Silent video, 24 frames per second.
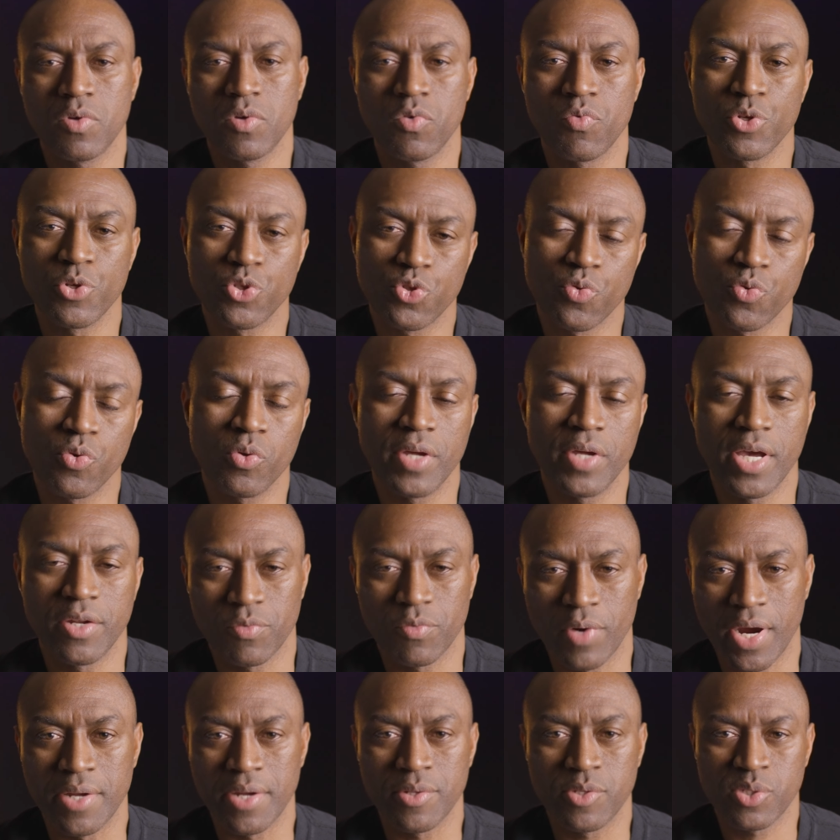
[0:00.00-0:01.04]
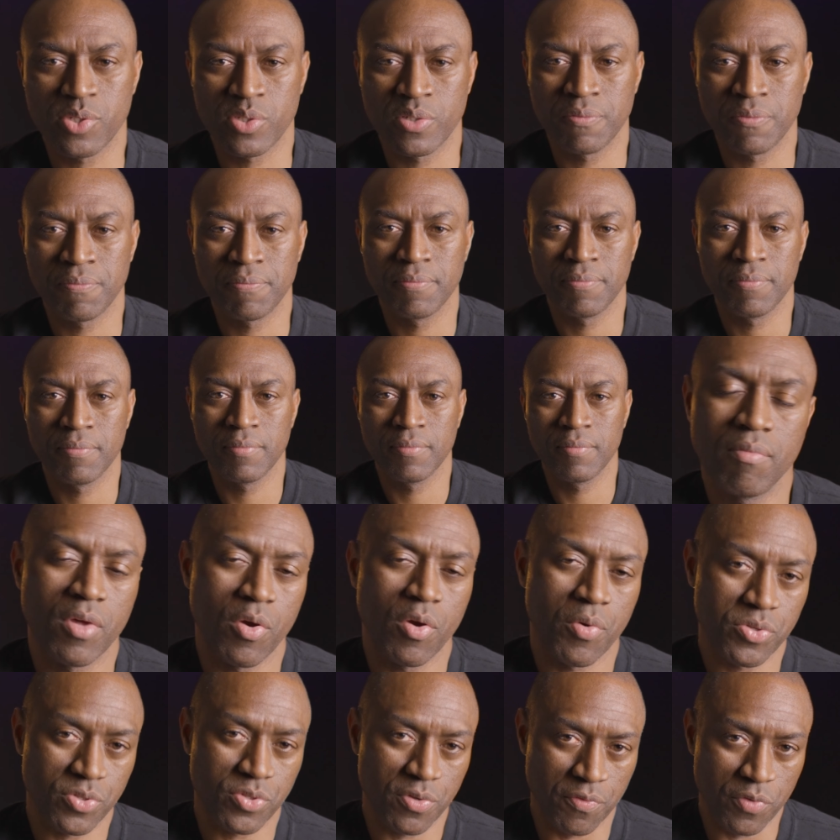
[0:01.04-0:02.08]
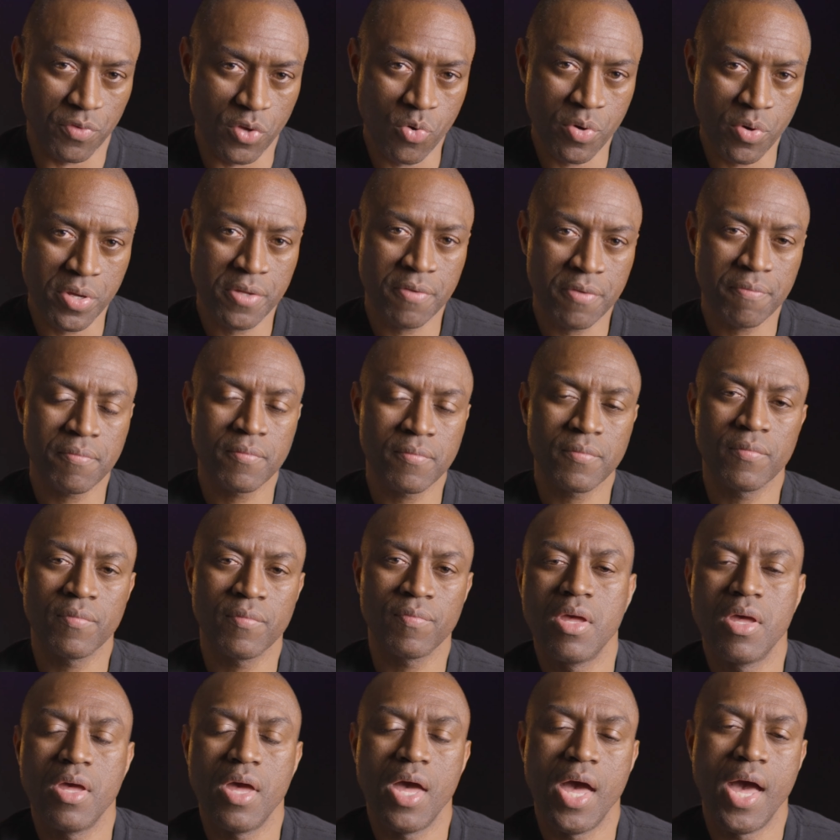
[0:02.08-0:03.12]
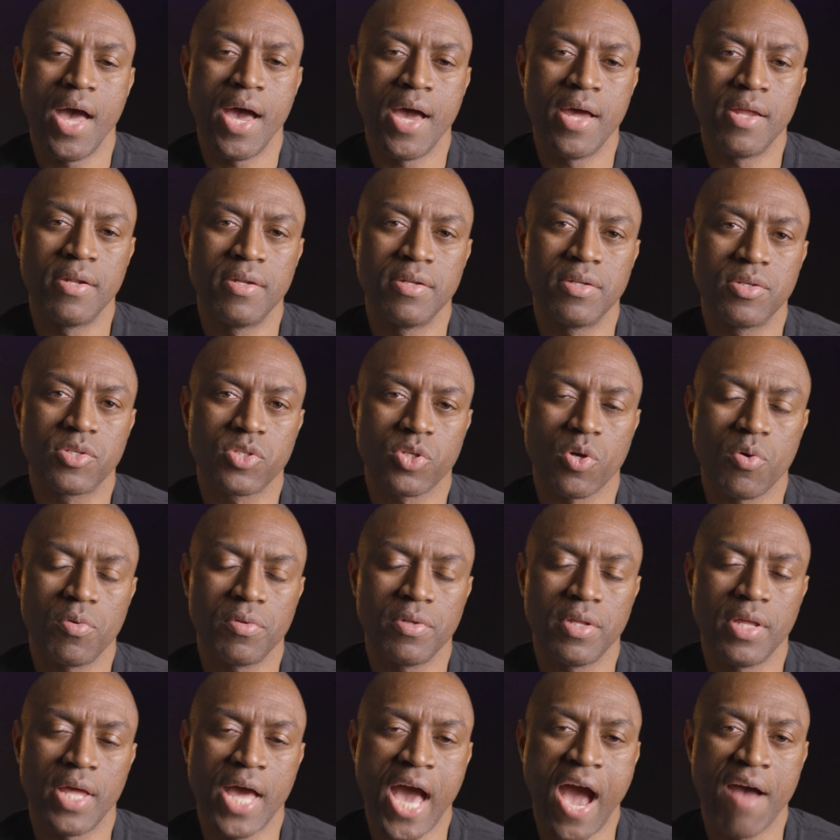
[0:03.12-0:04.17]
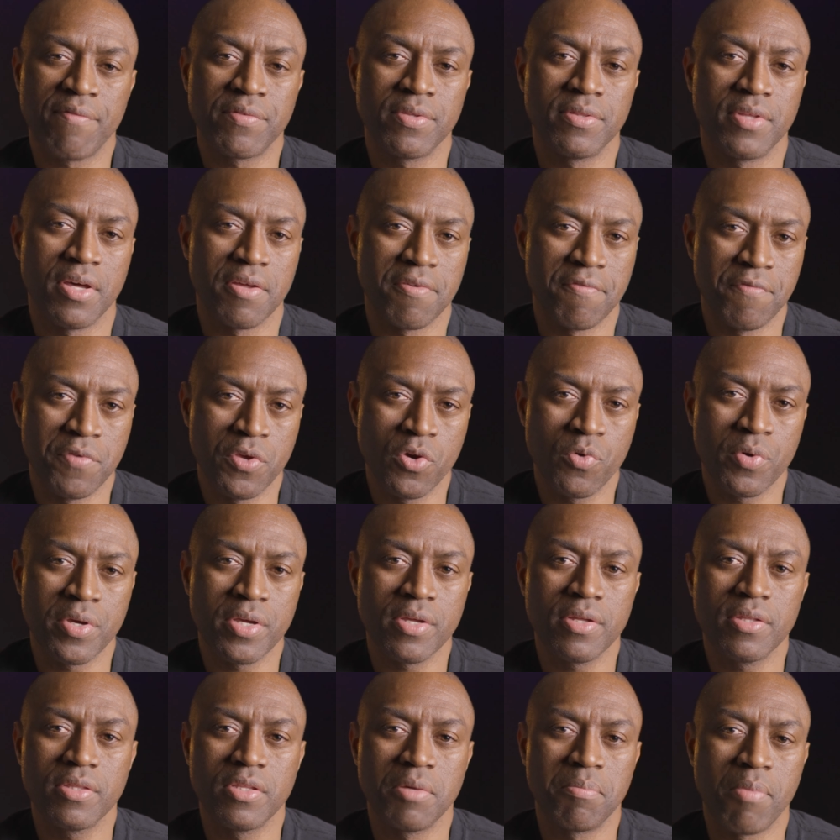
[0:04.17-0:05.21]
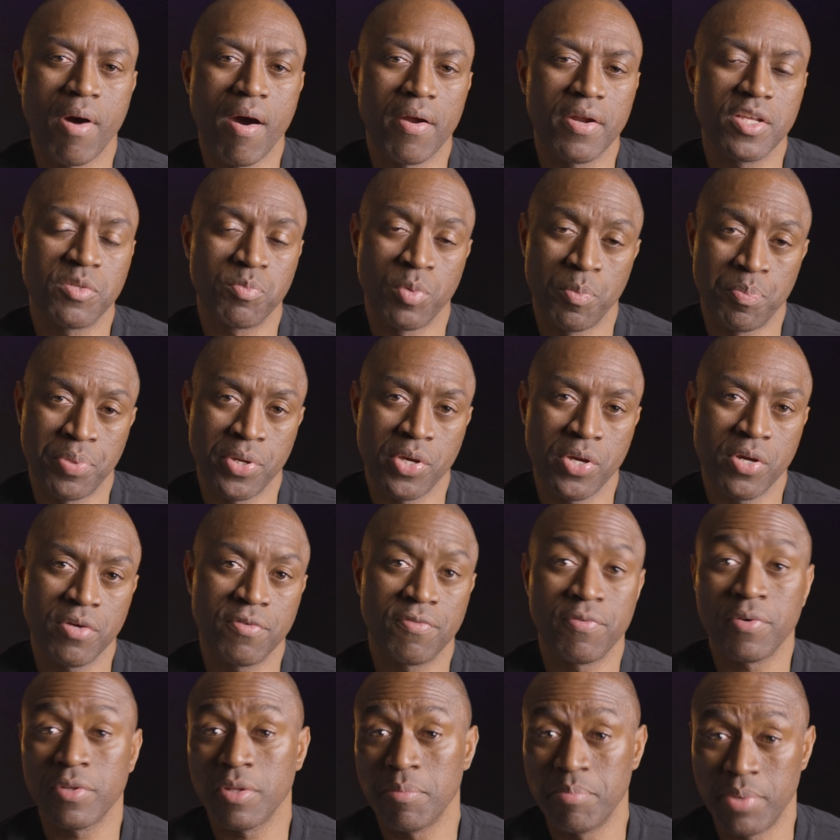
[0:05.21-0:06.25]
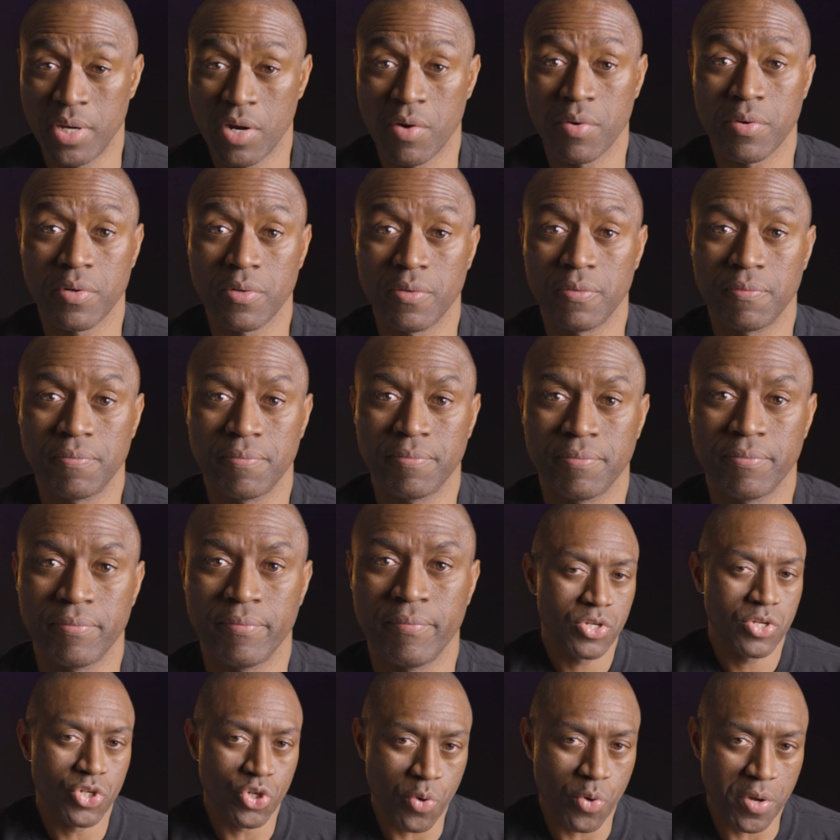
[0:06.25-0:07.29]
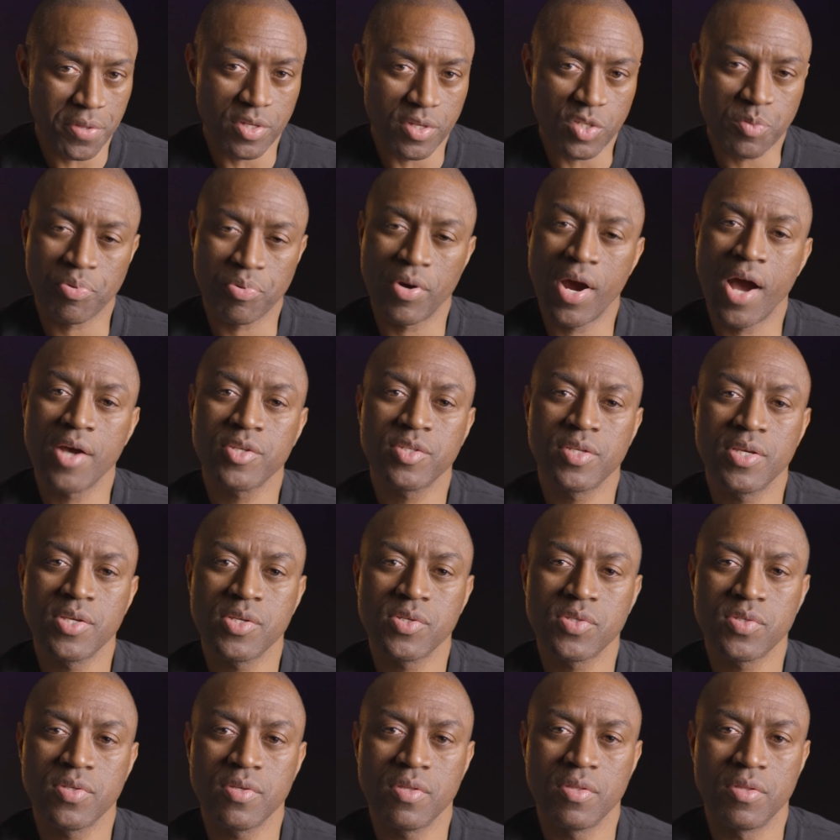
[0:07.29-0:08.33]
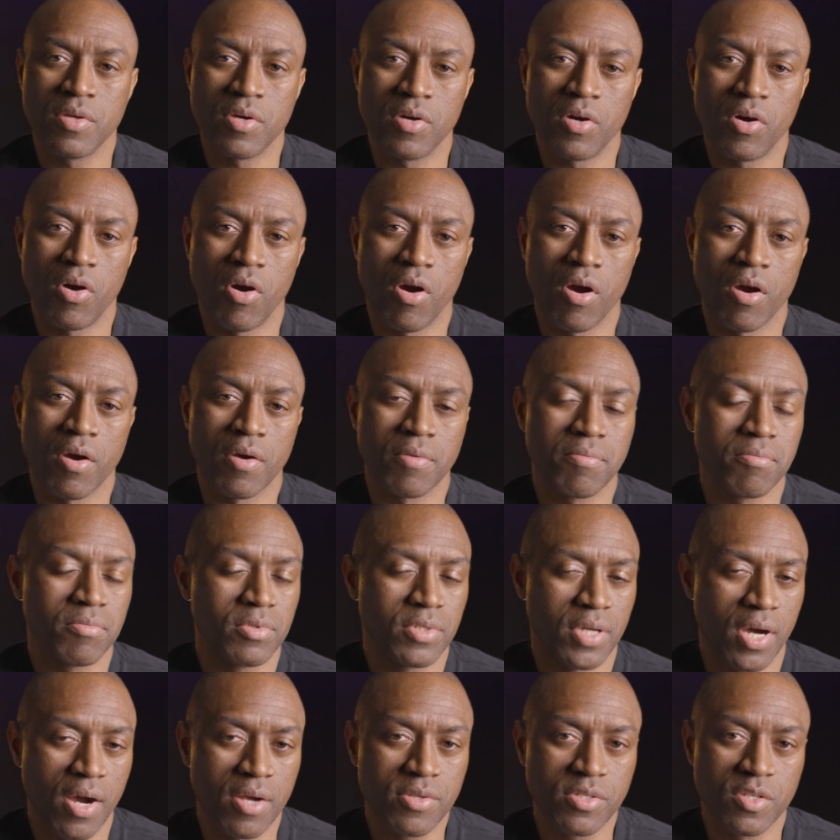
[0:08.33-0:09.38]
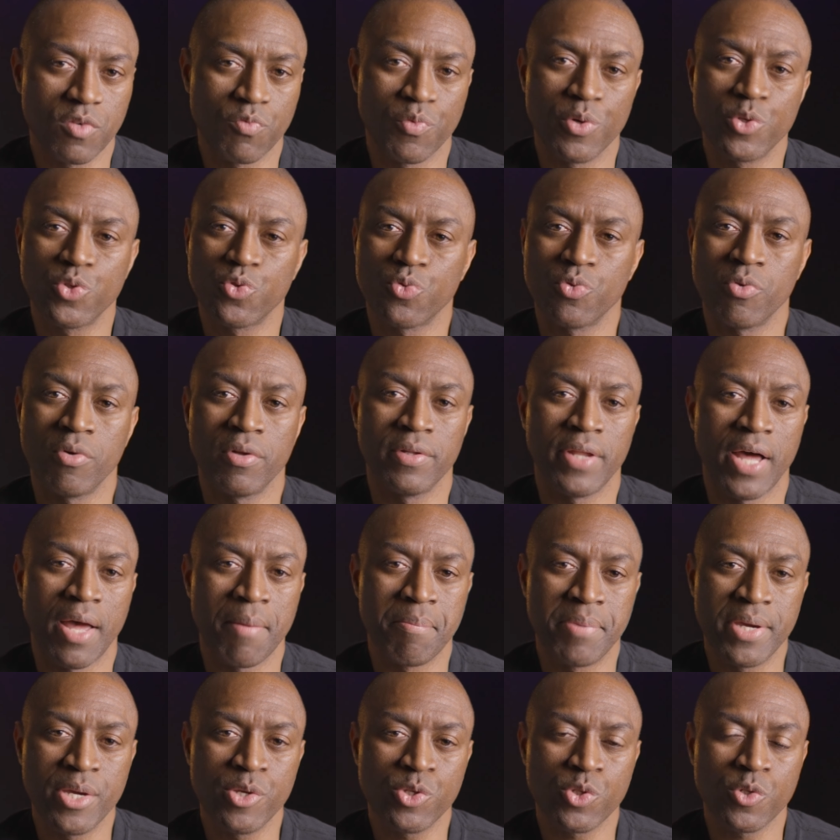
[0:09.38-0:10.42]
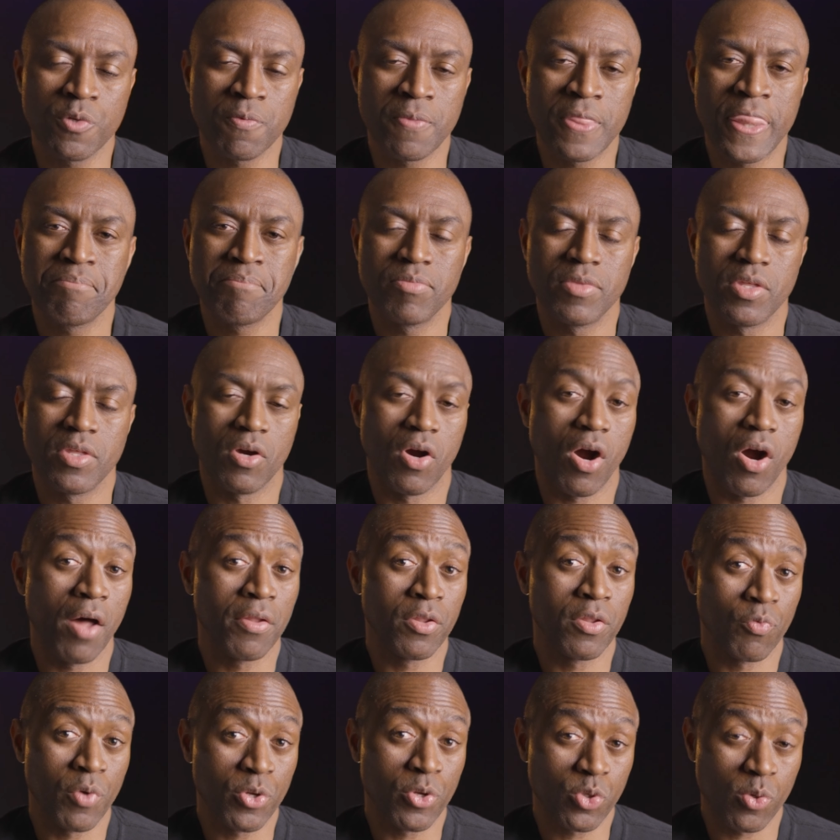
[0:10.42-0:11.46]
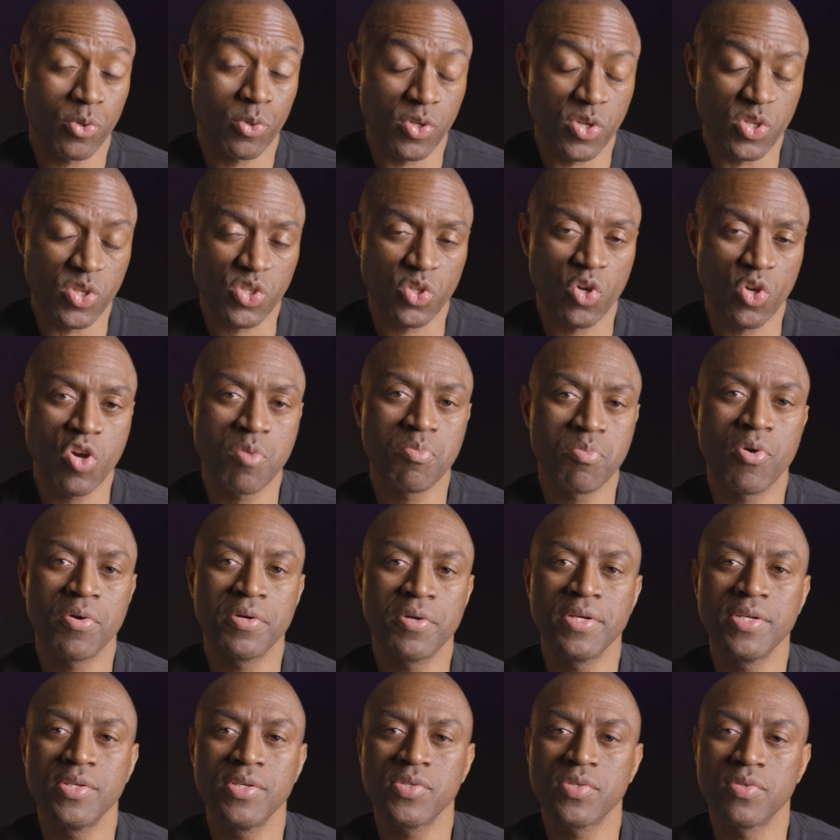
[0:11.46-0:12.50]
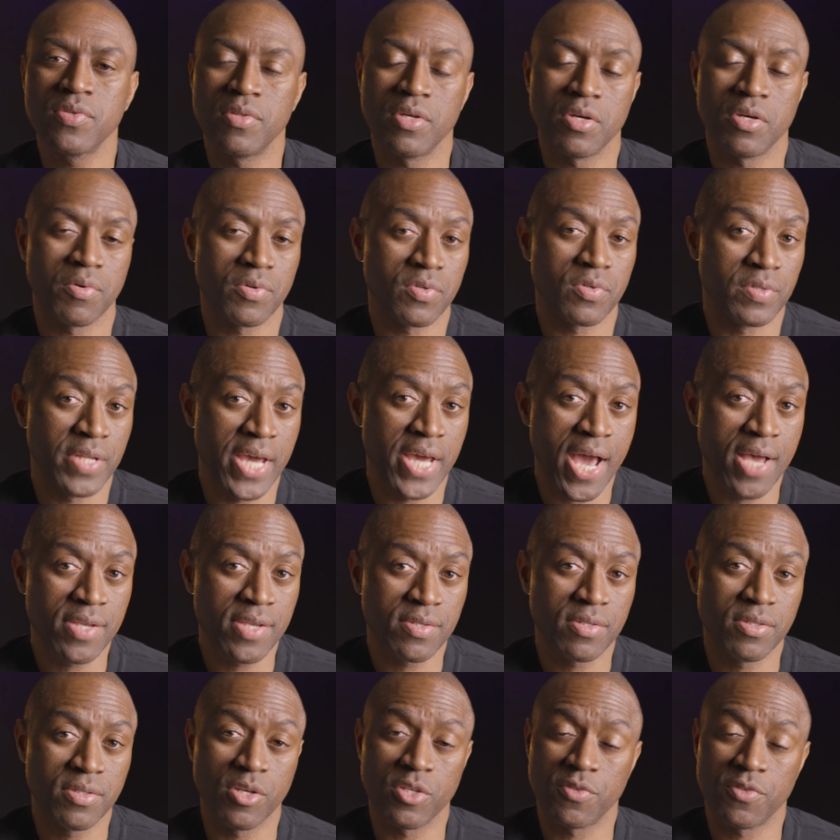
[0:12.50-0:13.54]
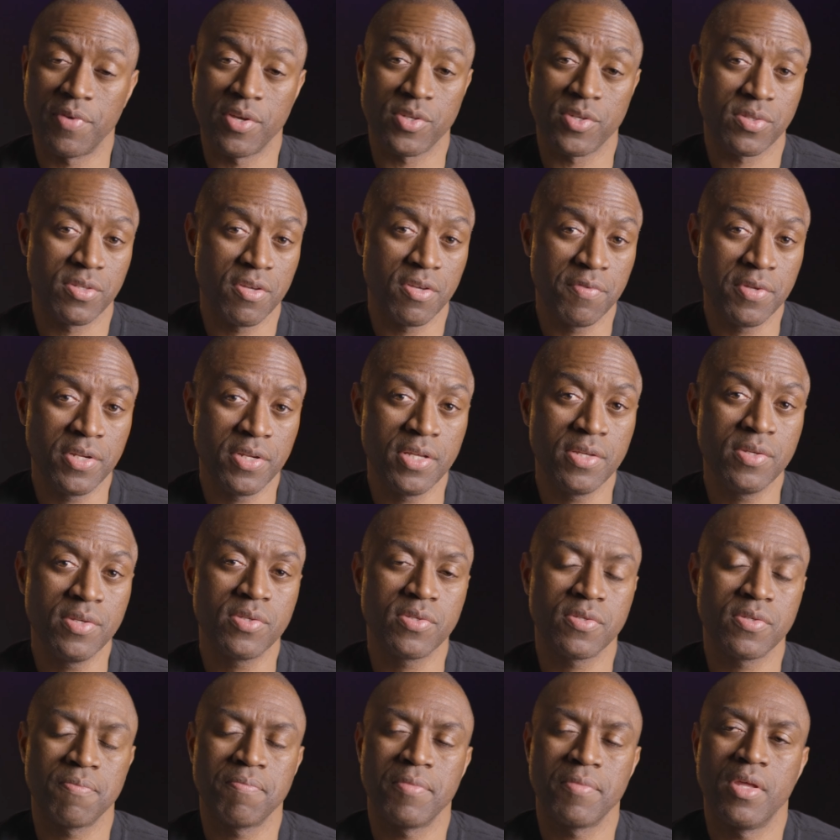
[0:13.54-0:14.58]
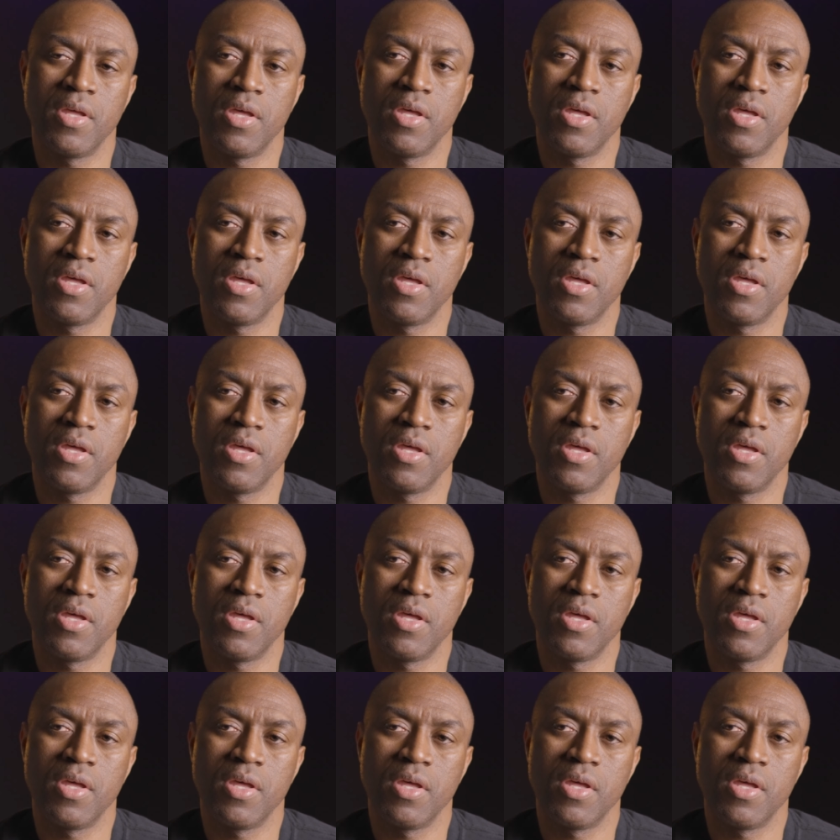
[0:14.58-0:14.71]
ritual and rites. There is a viewing, and certainly after that viewing, the body is prepared for the burial. During this process, there are tons of ritual libation. There are other rituals and ceremonies. There is dancing, there's festivities.